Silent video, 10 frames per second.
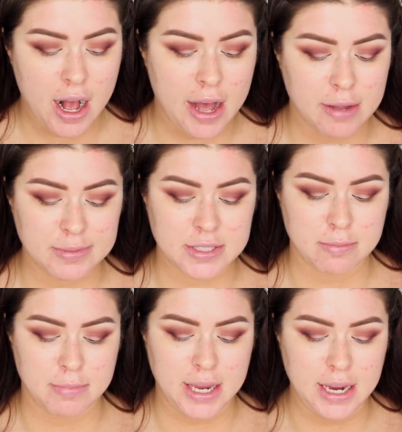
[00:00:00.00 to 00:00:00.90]
To
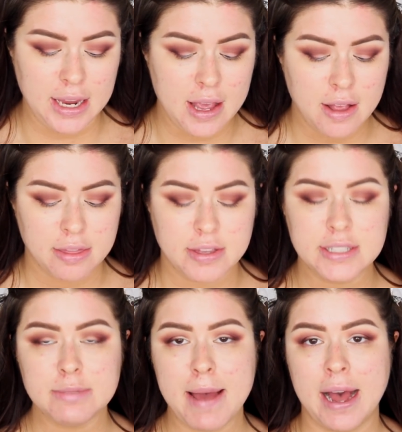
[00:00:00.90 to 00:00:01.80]
me,
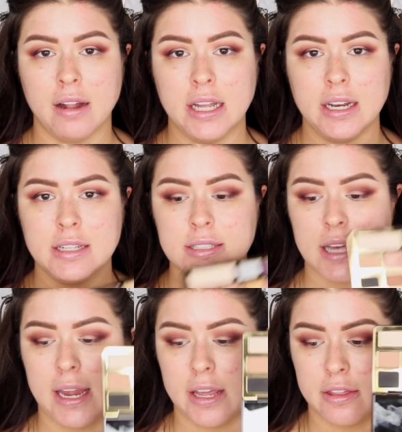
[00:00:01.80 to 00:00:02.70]
this palette is
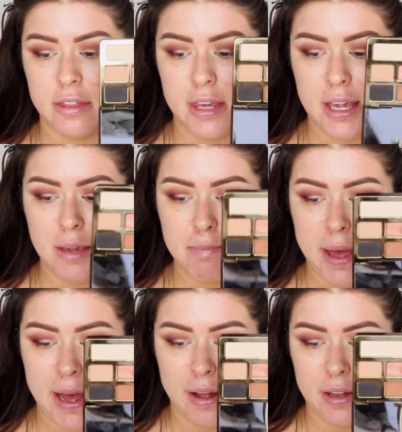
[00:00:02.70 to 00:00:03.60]
like the
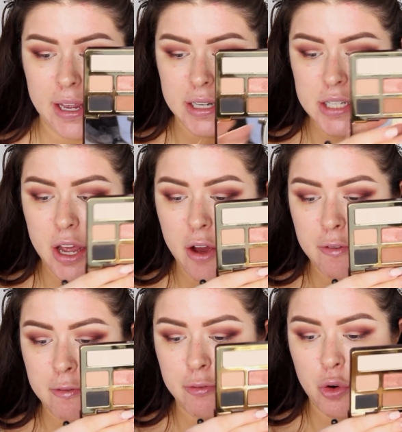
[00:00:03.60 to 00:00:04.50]
palette
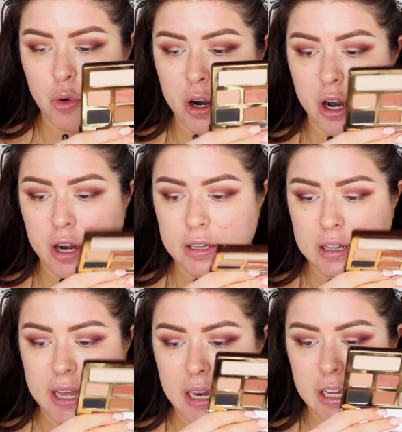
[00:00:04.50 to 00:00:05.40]
four
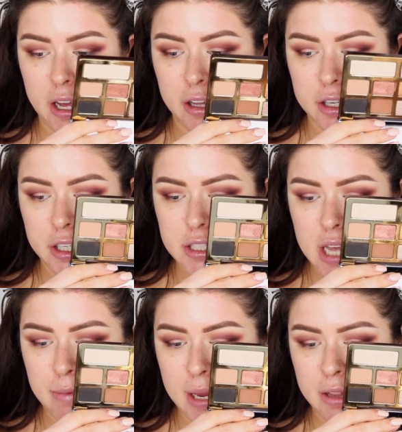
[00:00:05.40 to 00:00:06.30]
lid colors.
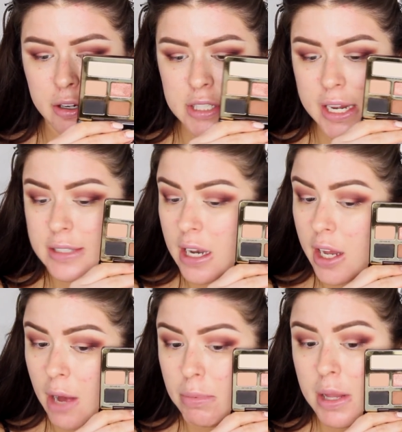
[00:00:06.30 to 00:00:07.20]
I mean, there's, like I said, a
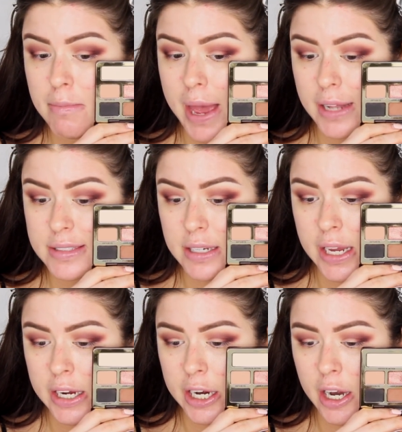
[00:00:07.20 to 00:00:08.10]
couple of mattes in
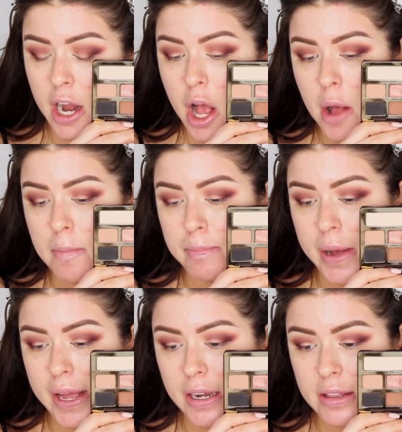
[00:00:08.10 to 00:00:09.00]
here,
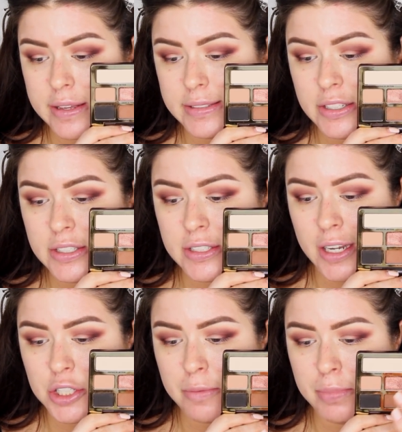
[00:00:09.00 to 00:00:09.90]
but this is
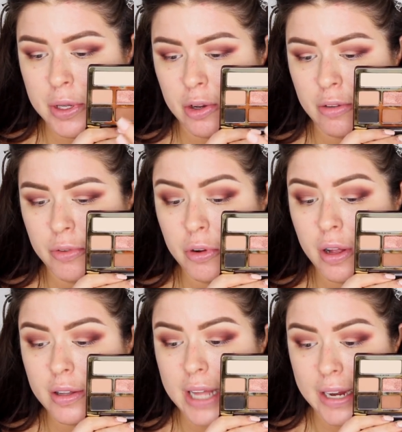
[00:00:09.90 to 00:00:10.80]
such a beautiful
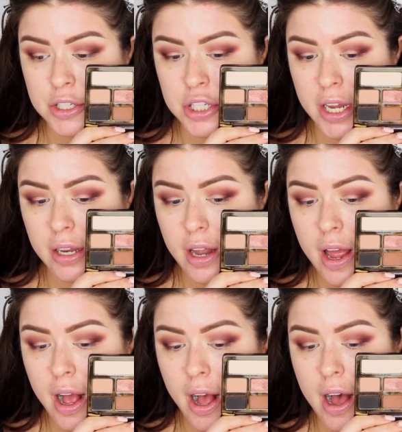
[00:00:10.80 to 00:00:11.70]
collection
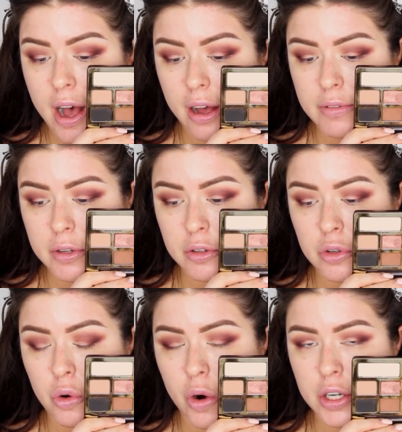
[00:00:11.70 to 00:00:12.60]

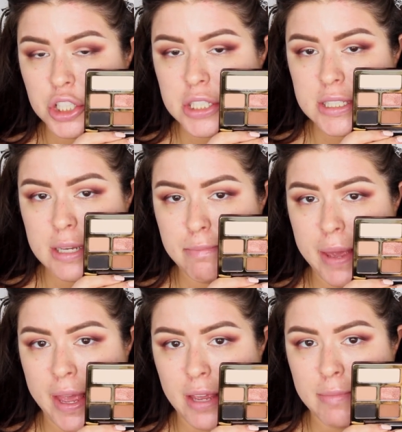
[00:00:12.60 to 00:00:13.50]
of gorgeously
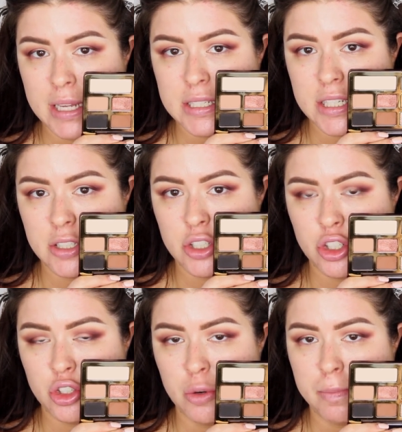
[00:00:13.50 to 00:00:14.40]
pigmented,
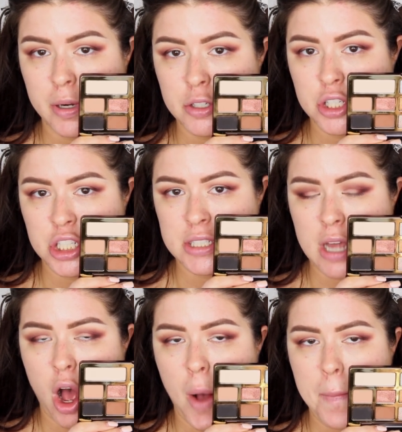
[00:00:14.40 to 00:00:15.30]
super just
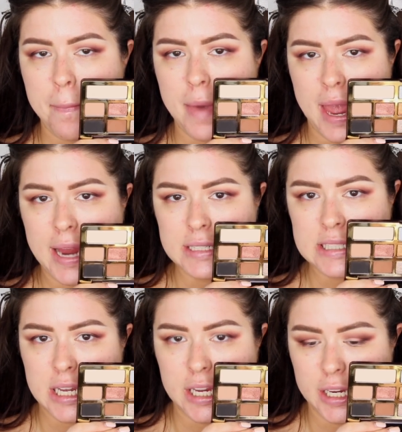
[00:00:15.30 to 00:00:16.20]

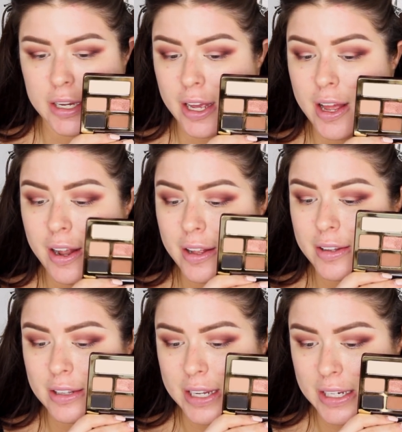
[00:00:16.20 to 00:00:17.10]
amazing
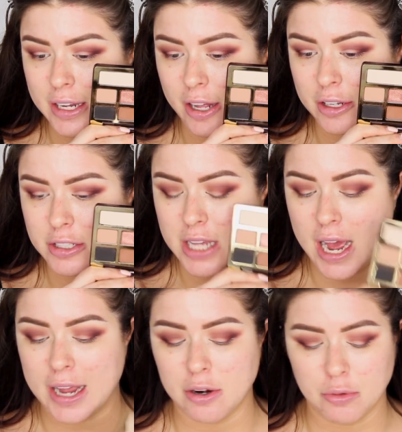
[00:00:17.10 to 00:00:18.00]
lid colors.
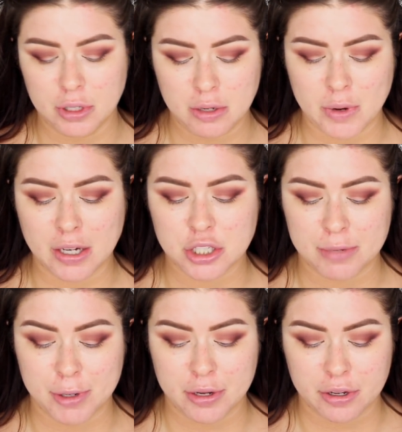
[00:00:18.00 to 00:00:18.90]
I don't really wear
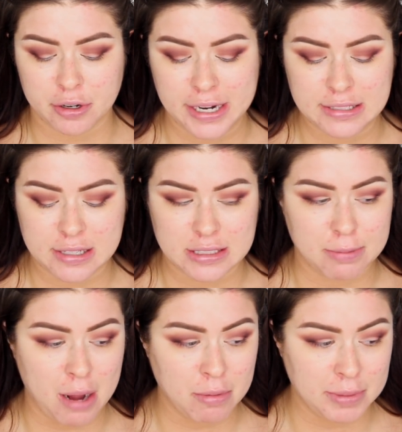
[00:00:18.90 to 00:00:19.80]
shimmer in the crease. That's
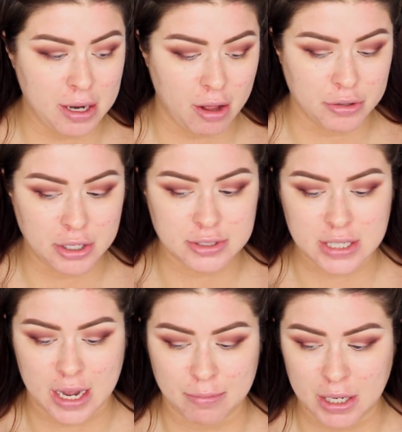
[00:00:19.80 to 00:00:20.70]
probably all the
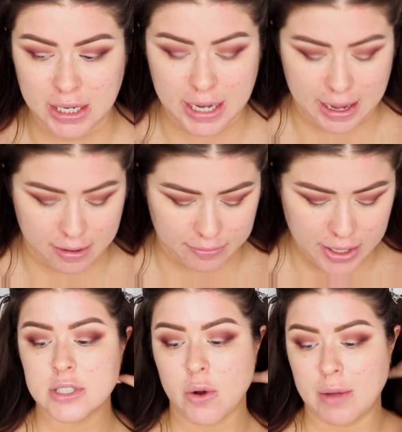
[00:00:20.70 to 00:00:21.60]
use I'm gonna get out
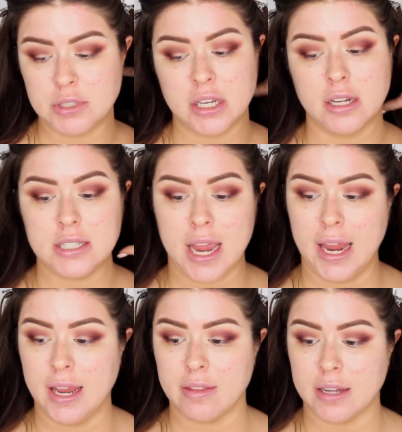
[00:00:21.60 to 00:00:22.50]
So I'm just gonna
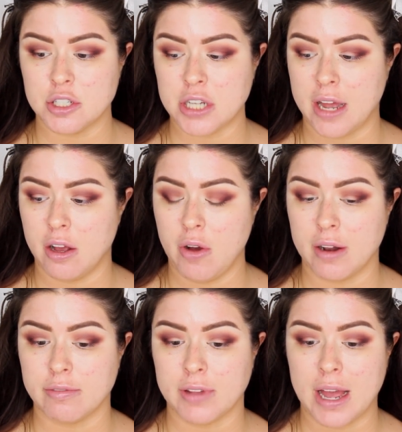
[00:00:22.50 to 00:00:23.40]
take that shadow
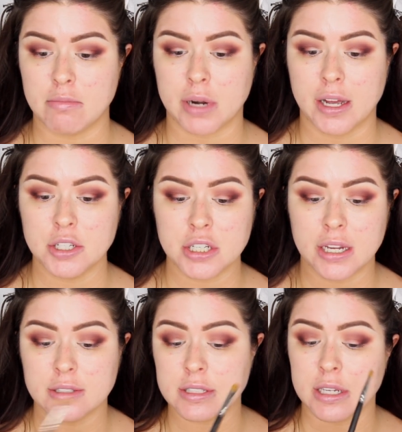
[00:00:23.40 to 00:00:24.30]
on a flat brush
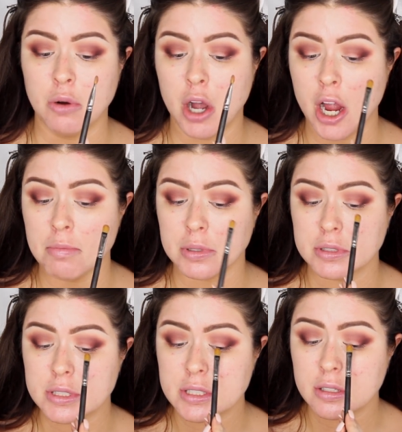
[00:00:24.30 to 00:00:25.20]
and see what
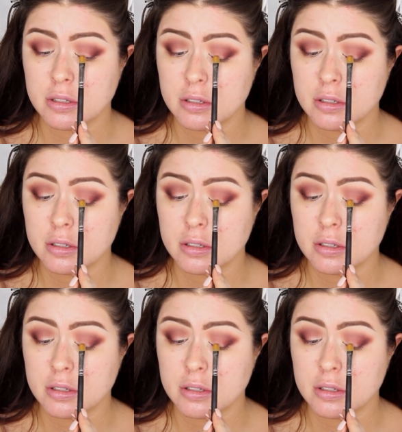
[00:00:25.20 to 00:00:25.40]
happens.